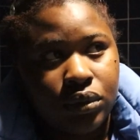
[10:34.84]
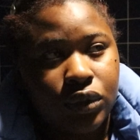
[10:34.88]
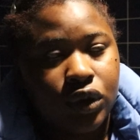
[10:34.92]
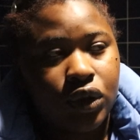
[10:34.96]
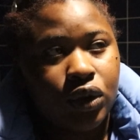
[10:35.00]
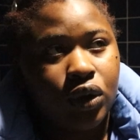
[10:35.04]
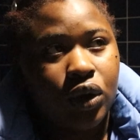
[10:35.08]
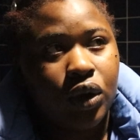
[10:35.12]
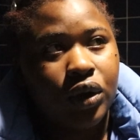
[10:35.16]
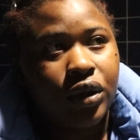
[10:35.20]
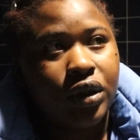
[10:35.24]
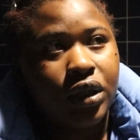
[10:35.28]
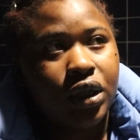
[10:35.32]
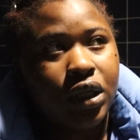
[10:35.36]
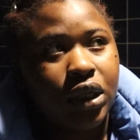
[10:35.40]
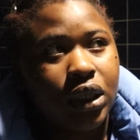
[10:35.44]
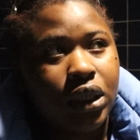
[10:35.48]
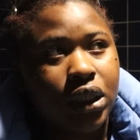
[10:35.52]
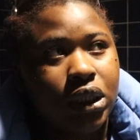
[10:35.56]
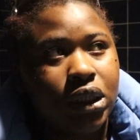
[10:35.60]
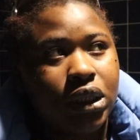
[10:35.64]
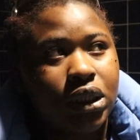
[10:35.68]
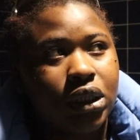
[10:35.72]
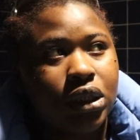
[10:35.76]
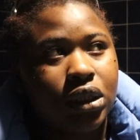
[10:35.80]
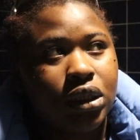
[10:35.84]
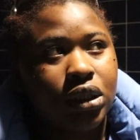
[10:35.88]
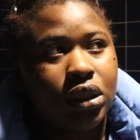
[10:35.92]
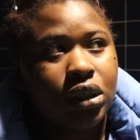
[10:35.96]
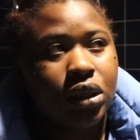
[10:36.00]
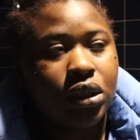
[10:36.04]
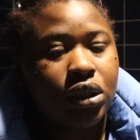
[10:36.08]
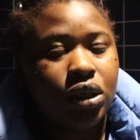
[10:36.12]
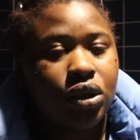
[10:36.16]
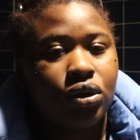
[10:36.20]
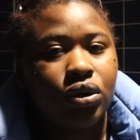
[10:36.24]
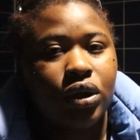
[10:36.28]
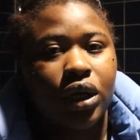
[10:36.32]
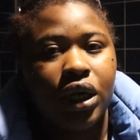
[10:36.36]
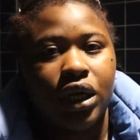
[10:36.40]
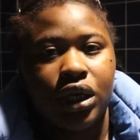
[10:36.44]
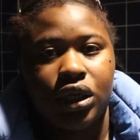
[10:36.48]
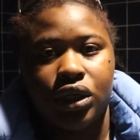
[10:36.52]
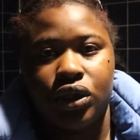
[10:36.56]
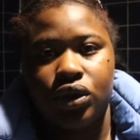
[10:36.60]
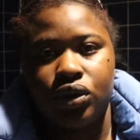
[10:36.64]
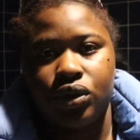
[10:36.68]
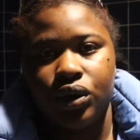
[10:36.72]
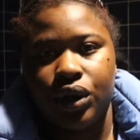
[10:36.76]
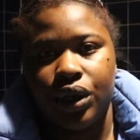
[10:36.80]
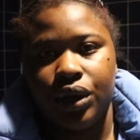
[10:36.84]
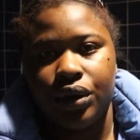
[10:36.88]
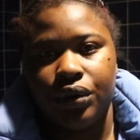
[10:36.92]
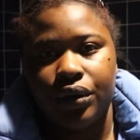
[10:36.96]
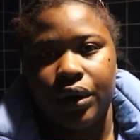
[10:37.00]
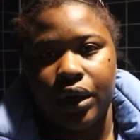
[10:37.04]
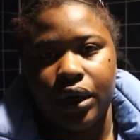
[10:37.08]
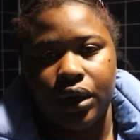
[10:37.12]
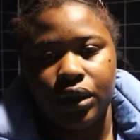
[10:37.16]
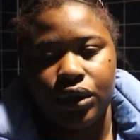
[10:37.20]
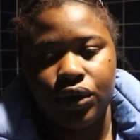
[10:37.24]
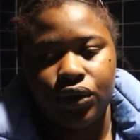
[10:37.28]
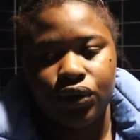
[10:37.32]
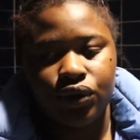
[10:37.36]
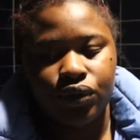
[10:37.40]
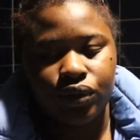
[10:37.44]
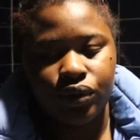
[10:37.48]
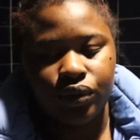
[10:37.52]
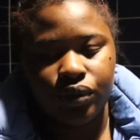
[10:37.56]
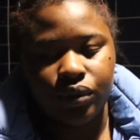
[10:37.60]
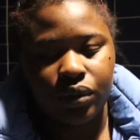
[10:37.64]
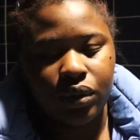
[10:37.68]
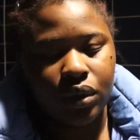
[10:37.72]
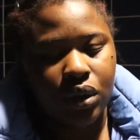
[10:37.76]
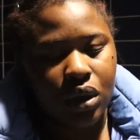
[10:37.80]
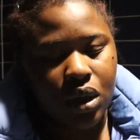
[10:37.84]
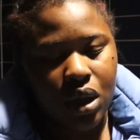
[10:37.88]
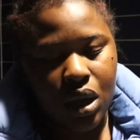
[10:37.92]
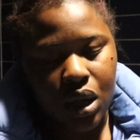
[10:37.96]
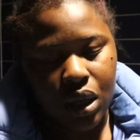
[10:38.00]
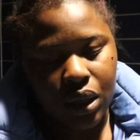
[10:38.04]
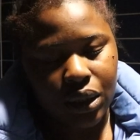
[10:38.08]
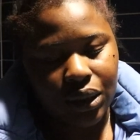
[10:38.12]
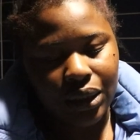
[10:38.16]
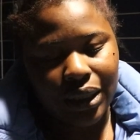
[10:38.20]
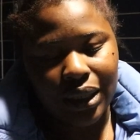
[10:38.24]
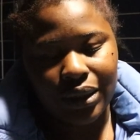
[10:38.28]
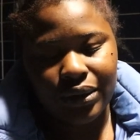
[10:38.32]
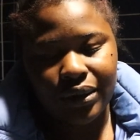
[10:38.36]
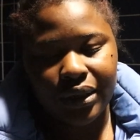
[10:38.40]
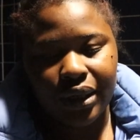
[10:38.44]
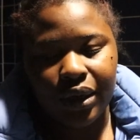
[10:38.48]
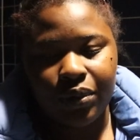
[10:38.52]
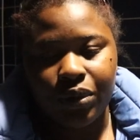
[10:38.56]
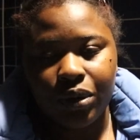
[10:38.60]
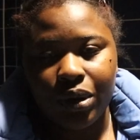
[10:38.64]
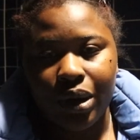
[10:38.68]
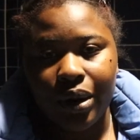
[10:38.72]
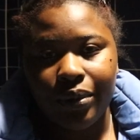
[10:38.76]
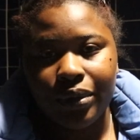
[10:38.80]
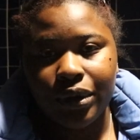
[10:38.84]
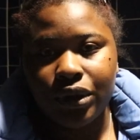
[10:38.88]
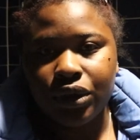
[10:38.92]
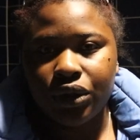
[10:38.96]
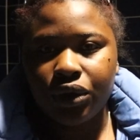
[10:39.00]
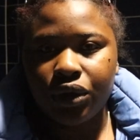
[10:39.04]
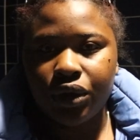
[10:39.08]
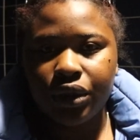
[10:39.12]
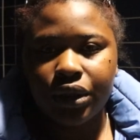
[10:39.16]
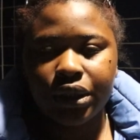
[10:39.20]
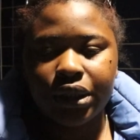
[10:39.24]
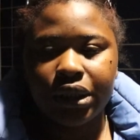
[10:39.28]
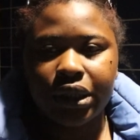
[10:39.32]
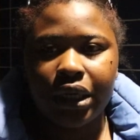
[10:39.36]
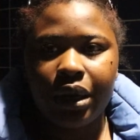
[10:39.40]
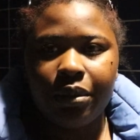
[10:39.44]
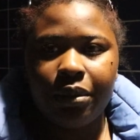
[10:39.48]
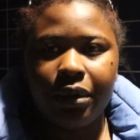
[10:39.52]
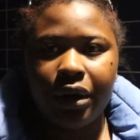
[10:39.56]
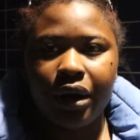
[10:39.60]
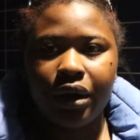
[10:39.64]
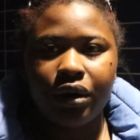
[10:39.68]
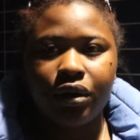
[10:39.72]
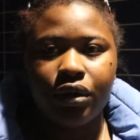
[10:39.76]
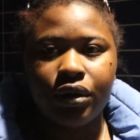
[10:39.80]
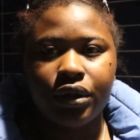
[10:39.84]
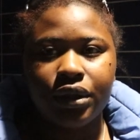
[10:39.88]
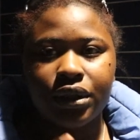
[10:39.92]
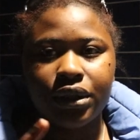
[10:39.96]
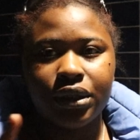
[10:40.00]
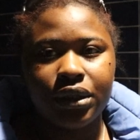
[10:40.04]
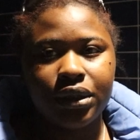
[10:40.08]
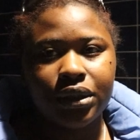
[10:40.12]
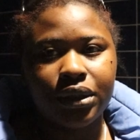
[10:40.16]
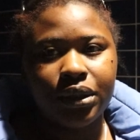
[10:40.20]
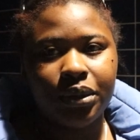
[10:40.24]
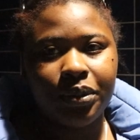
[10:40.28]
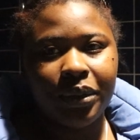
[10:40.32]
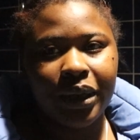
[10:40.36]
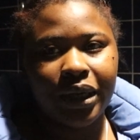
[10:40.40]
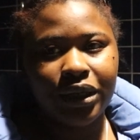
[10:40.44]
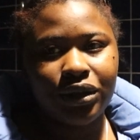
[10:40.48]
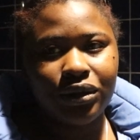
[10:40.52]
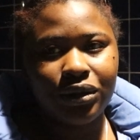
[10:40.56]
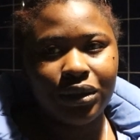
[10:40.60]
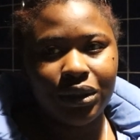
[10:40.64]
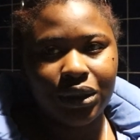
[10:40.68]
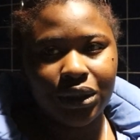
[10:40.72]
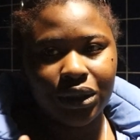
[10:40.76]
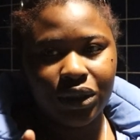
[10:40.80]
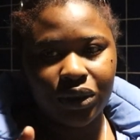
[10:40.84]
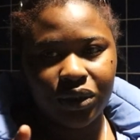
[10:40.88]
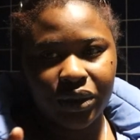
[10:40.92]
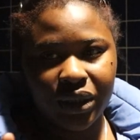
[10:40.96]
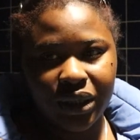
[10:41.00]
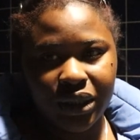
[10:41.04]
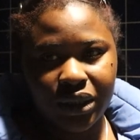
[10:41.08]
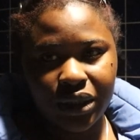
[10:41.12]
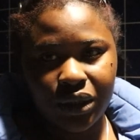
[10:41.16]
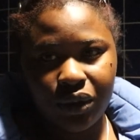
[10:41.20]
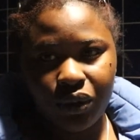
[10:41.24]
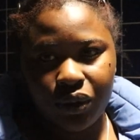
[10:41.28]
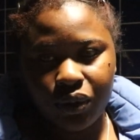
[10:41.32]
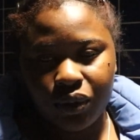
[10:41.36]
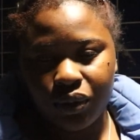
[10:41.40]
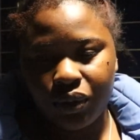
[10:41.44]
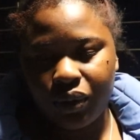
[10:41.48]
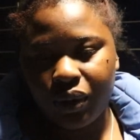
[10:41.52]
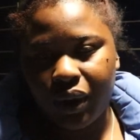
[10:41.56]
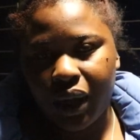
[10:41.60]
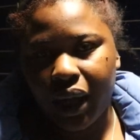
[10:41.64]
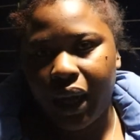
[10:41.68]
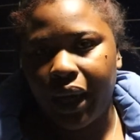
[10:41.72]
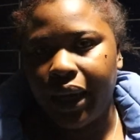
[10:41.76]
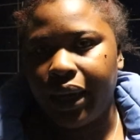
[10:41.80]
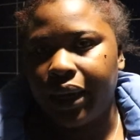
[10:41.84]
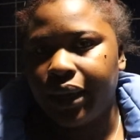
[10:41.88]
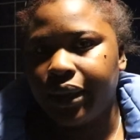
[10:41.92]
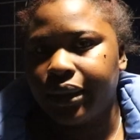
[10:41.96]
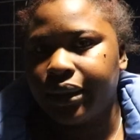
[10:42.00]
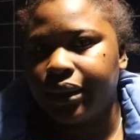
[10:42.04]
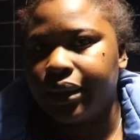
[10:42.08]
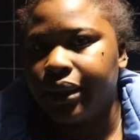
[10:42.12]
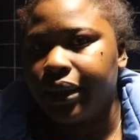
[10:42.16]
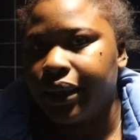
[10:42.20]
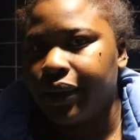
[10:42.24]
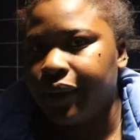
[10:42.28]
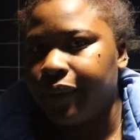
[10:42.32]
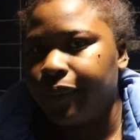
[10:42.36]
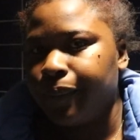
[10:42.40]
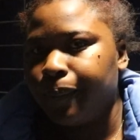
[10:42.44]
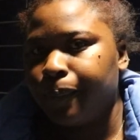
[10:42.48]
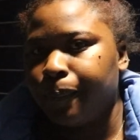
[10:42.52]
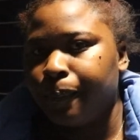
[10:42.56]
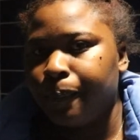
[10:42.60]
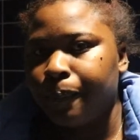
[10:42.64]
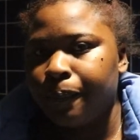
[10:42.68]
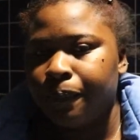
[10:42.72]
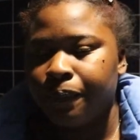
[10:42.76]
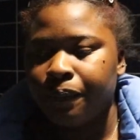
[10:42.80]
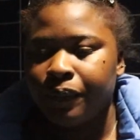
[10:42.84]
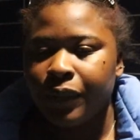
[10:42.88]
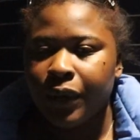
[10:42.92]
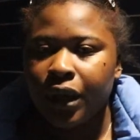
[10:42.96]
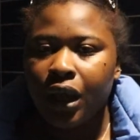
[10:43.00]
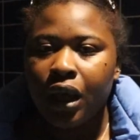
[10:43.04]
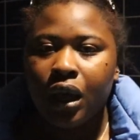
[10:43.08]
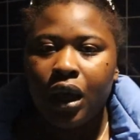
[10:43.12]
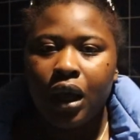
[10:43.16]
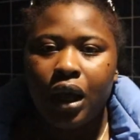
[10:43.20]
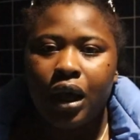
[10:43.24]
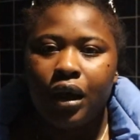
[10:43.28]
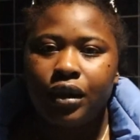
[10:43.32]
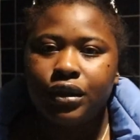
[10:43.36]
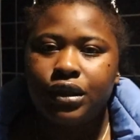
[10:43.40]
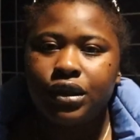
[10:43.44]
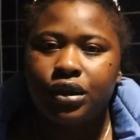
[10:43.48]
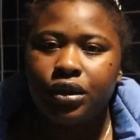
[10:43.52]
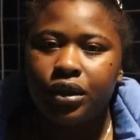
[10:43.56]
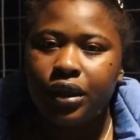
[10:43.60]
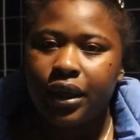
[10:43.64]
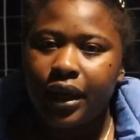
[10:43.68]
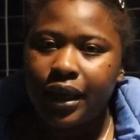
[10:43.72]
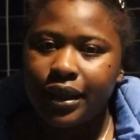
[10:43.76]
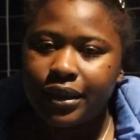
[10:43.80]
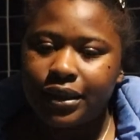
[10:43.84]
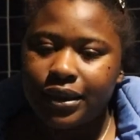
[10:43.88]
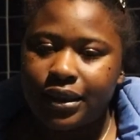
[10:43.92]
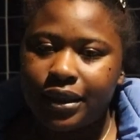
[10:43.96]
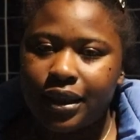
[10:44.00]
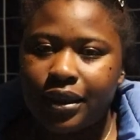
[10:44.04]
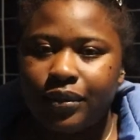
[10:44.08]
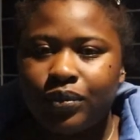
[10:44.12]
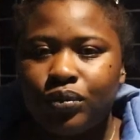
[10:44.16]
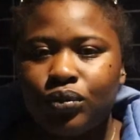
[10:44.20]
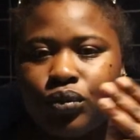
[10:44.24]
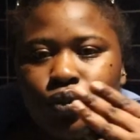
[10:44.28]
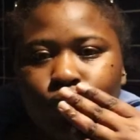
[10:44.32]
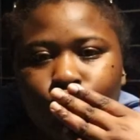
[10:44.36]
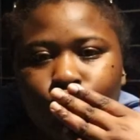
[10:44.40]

the northeast Newcastle area. So that's when I'll probably turn on this camera because the battery is already low. And then I'll see you guys.